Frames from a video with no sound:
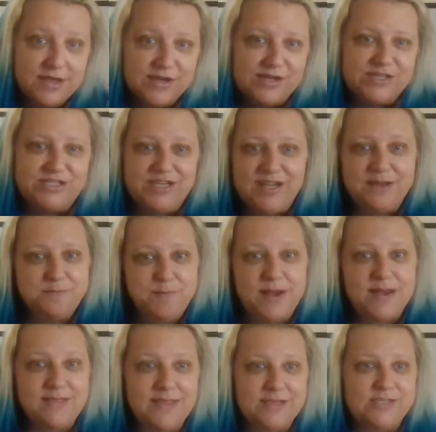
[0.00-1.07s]
she
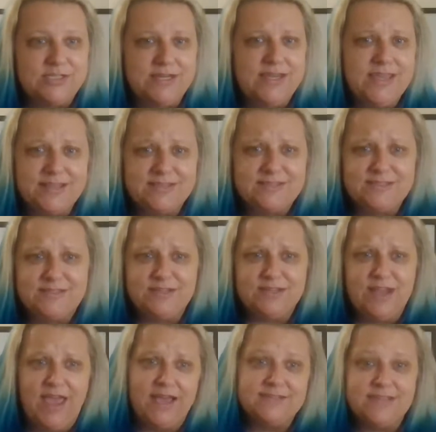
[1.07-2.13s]
admitted that she
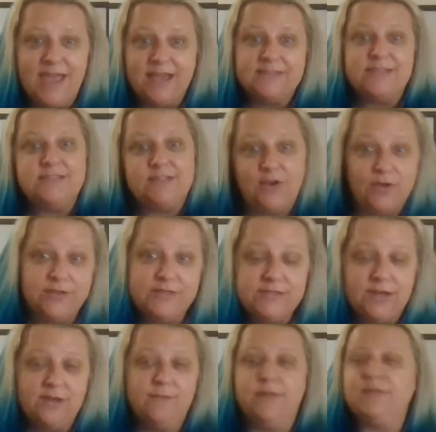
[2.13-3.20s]
has access to all these
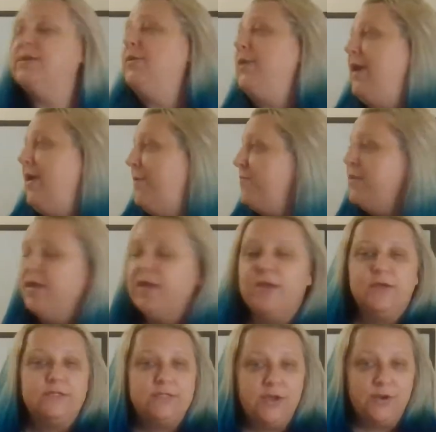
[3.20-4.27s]
documents. Okay.
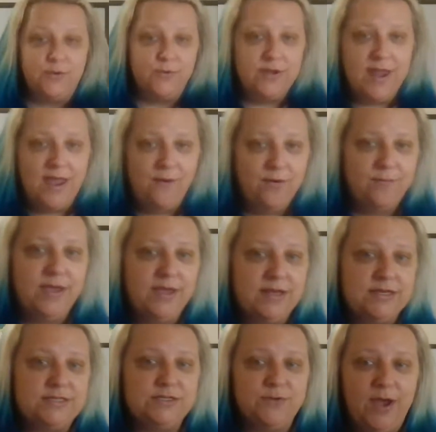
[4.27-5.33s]
So now what am I going
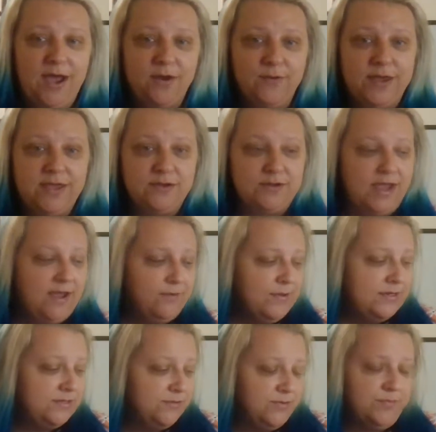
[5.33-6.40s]
to do? How do I
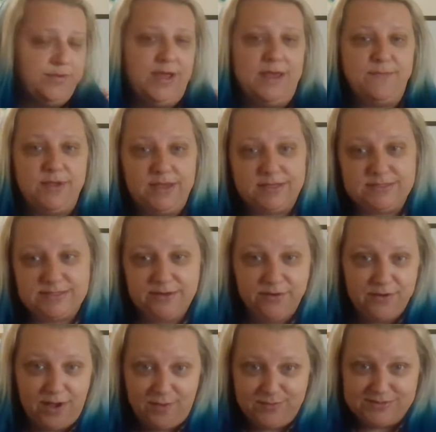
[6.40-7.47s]
do the reply? Because
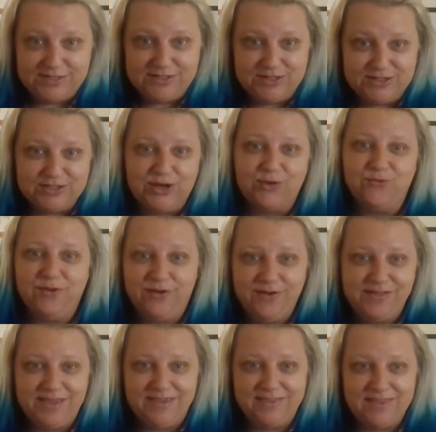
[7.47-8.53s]
their oppositions are
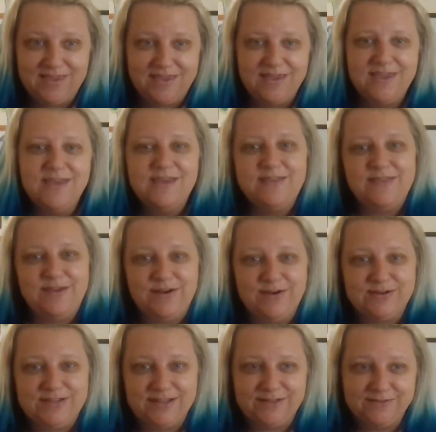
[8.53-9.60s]
very lengthy.
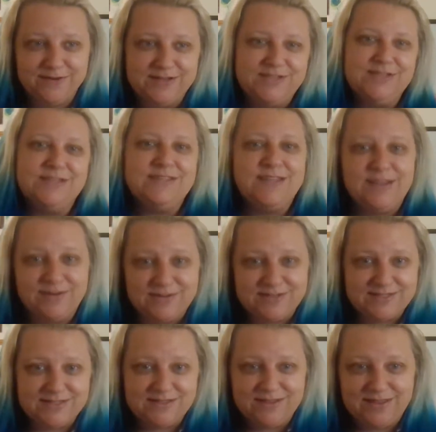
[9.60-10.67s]
Their declarations and
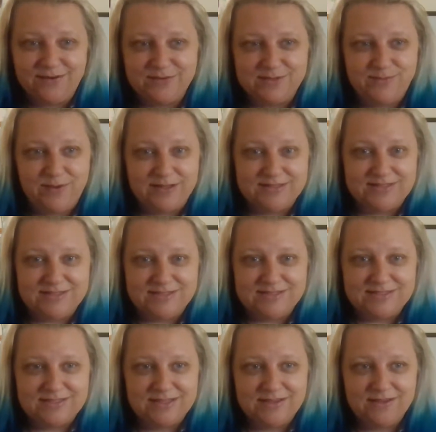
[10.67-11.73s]
their
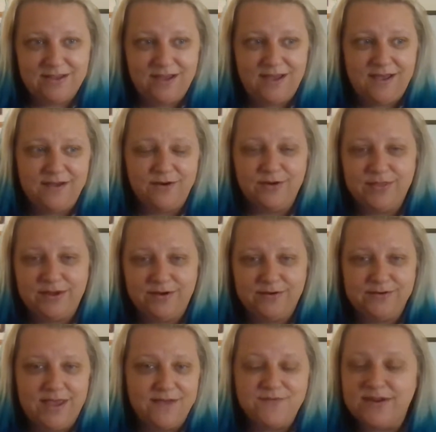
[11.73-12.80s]
responses or
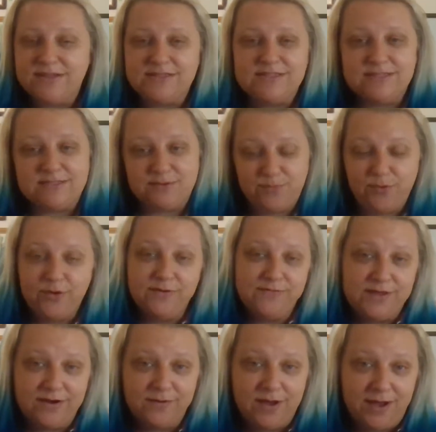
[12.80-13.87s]
their evidence in support of
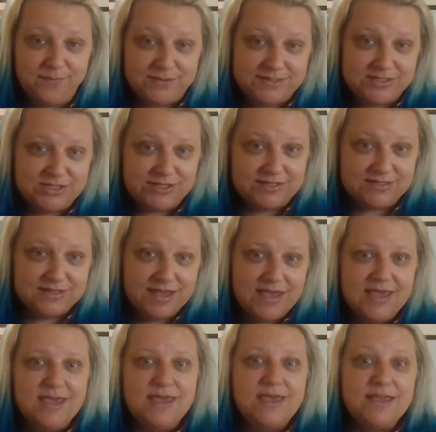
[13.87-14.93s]
their oppositions
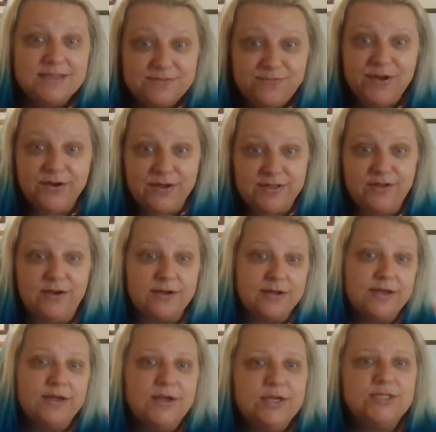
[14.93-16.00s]
is very
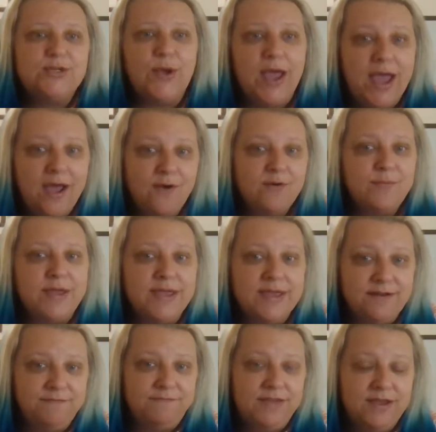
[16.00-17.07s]
long. So how am I
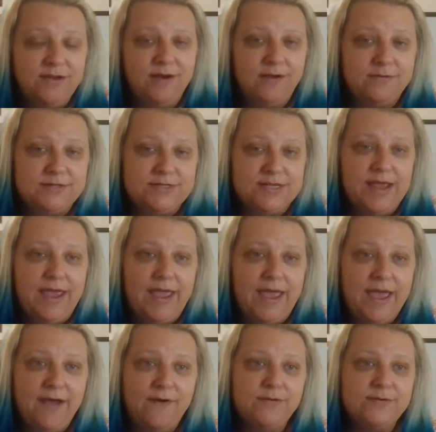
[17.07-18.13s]
going to figure out
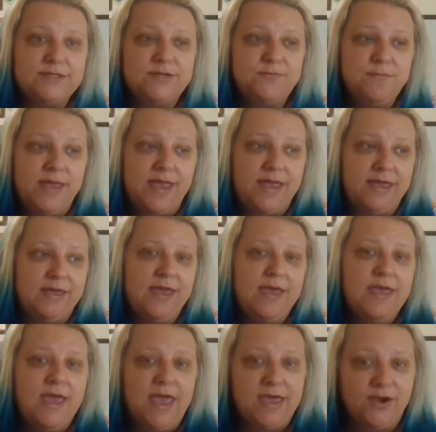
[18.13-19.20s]
how to make
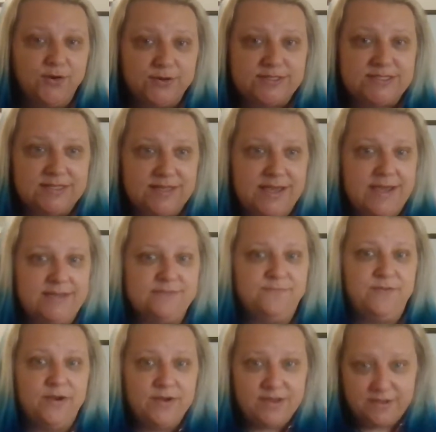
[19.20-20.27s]
and crystallize
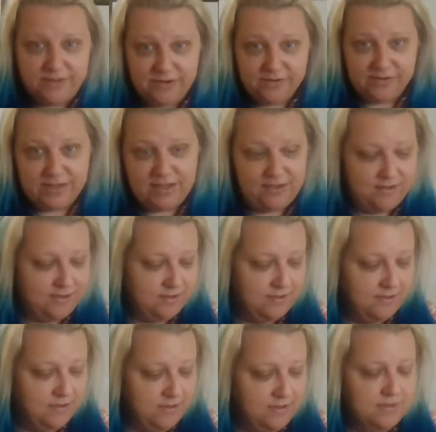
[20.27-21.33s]
very clearly?
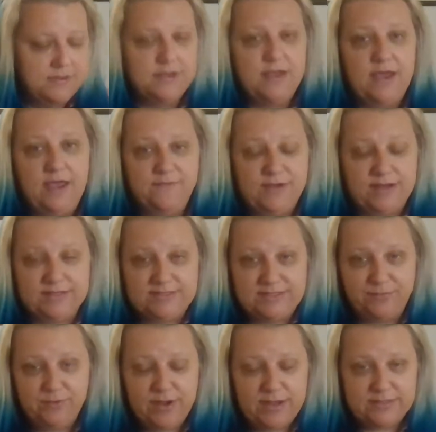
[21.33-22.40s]
I've got to
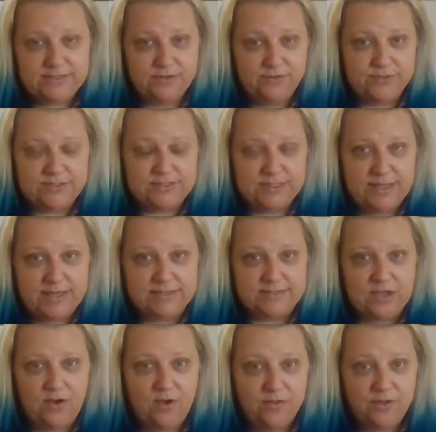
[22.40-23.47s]
summarize and
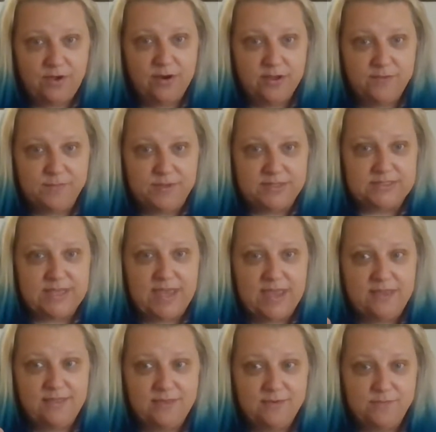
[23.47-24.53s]
crystallize all the arguments
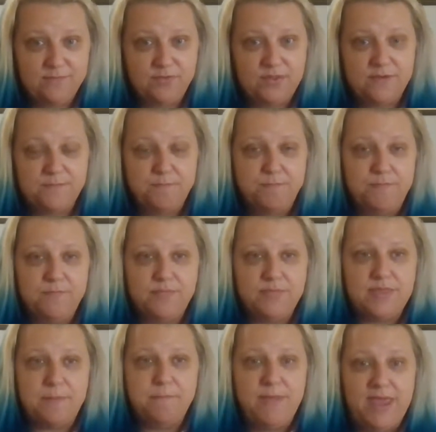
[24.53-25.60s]
and the
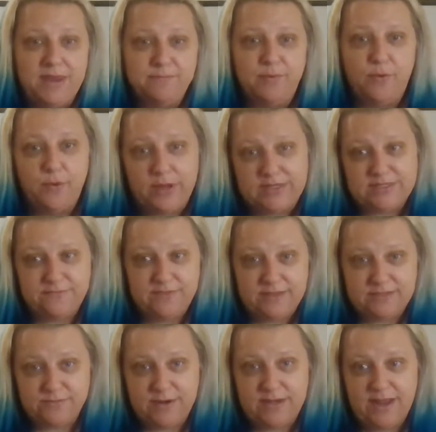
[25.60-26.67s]
main point of
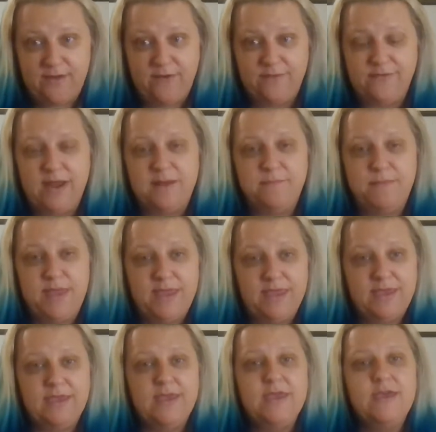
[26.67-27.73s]
this right now. And I've got to make
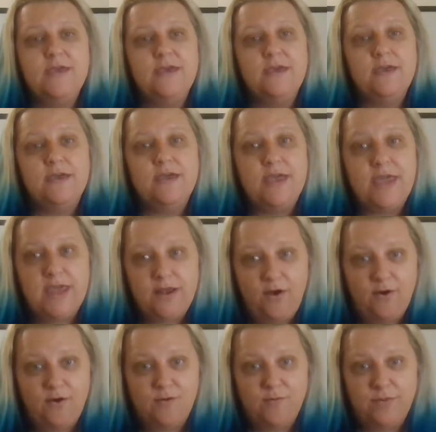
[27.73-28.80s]
it hit
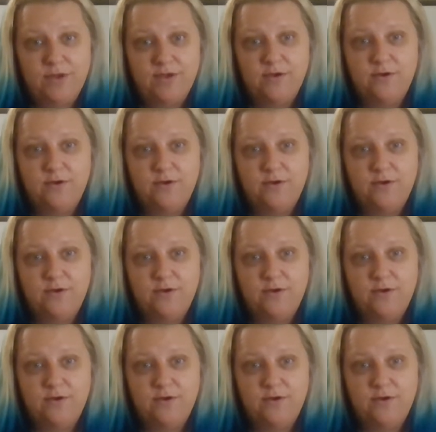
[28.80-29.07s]
home